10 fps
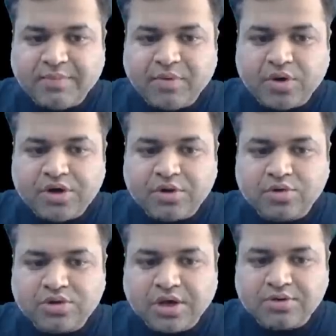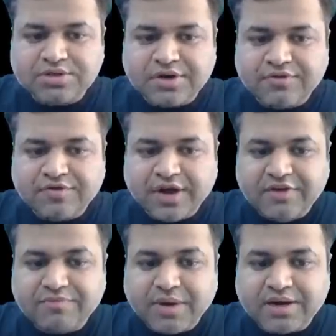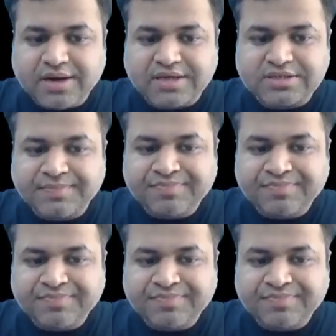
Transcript: upon 2005 power x,